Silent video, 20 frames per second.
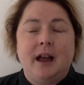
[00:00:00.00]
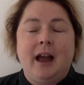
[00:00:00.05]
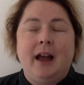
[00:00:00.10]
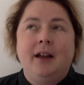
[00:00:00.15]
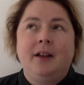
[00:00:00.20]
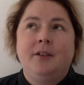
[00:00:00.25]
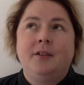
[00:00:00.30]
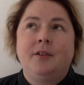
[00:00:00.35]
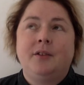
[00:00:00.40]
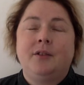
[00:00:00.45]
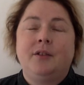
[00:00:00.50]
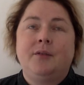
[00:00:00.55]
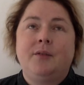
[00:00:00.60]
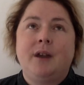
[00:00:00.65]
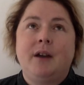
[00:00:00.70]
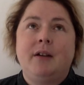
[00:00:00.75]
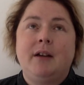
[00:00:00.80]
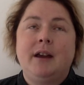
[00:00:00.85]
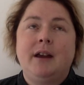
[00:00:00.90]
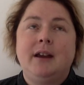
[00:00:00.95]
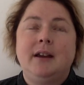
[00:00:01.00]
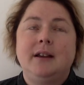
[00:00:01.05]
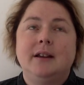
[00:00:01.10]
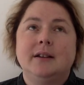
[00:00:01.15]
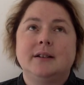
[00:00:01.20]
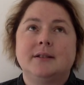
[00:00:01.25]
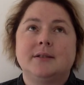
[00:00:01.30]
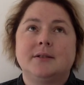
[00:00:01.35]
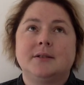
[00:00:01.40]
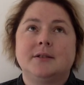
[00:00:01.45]
And the very
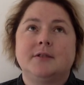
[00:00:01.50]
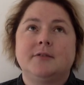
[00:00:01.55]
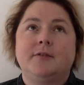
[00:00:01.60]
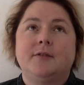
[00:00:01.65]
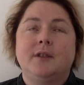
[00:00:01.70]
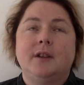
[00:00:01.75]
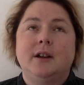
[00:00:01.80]
sort of